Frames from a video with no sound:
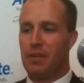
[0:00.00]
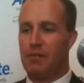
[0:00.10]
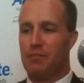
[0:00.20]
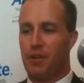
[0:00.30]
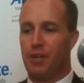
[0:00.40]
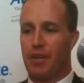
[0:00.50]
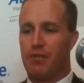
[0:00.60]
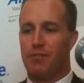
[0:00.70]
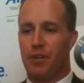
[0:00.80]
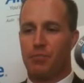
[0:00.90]
I'm
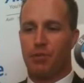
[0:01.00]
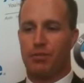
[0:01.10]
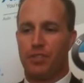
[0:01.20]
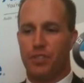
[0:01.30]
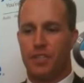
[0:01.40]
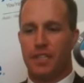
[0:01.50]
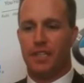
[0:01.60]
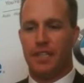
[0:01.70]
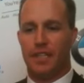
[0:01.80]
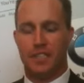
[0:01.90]
very privileged
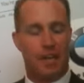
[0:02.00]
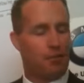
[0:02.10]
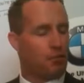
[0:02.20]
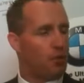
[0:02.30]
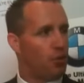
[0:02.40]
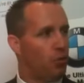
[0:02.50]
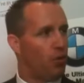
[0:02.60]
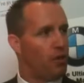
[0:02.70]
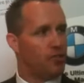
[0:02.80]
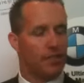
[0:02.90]
to have 3 little
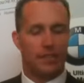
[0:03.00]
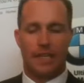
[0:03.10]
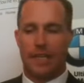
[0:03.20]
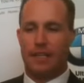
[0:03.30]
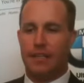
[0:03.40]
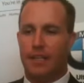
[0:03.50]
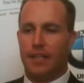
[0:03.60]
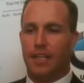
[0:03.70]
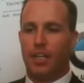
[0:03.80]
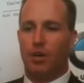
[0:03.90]
boys, and
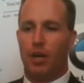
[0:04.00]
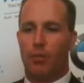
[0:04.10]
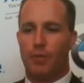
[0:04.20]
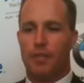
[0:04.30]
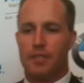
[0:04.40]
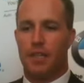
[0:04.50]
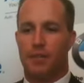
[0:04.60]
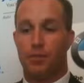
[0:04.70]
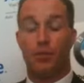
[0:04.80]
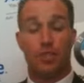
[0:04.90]
I hope
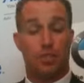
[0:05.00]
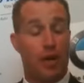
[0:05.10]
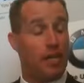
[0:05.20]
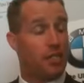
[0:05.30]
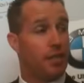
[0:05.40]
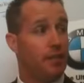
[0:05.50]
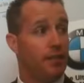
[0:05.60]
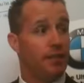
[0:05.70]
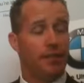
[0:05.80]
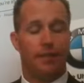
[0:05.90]
that through this tragedy
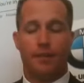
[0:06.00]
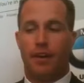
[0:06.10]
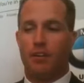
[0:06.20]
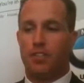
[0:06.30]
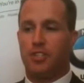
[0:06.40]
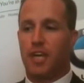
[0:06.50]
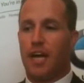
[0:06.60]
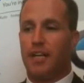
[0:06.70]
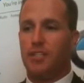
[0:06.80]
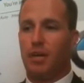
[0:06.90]
that our
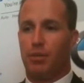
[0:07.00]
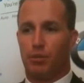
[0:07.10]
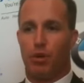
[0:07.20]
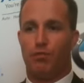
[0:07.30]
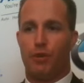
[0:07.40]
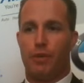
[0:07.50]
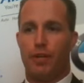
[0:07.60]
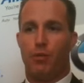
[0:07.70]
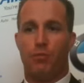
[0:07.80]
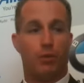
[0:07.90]
society is able to grow from it,
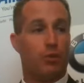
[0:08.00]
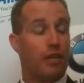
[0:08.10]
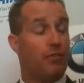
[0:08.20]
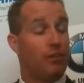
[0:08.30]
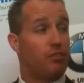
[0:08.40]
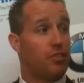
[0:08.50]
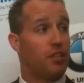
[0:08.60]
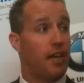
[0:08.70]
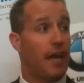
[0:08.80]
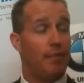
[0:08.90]
and hopefully we'll never ever see
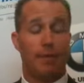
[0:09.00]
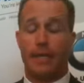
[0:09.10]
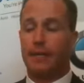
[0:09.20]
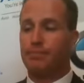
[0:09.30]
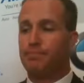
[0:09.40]
that happen again.